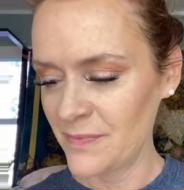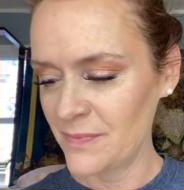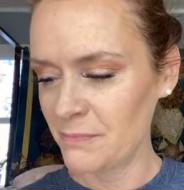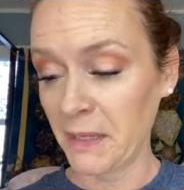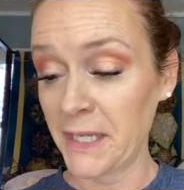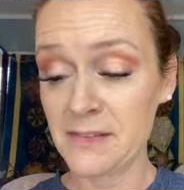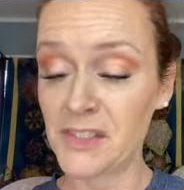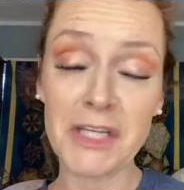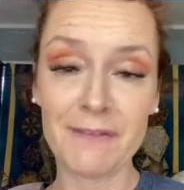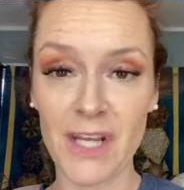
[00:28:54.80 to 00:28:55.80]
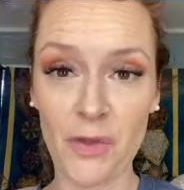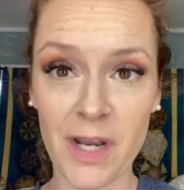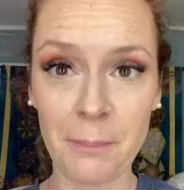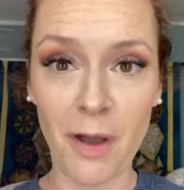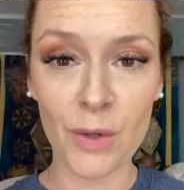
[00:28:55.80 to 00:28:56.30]
My kids didn't even know that
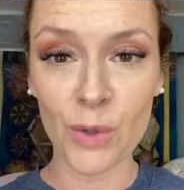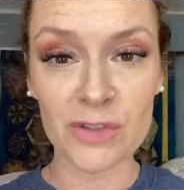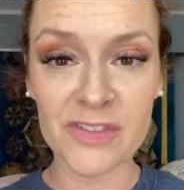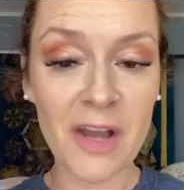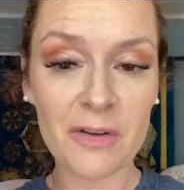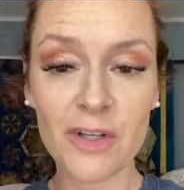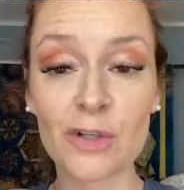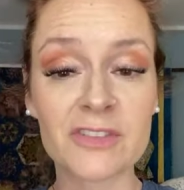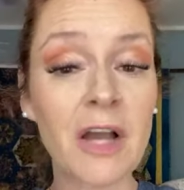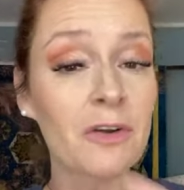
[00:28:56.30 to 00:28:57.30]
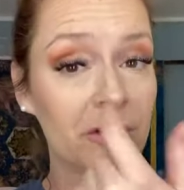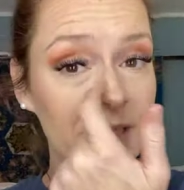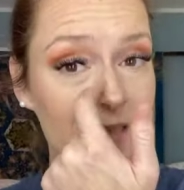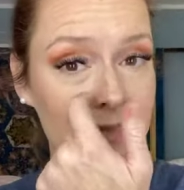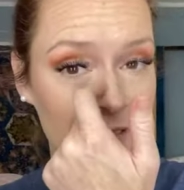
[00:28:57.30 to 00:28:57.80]
I bought Girl Scout Girl Scout
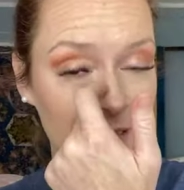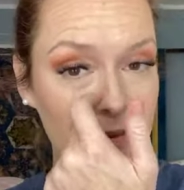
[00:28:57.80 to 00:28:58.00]
cookies this year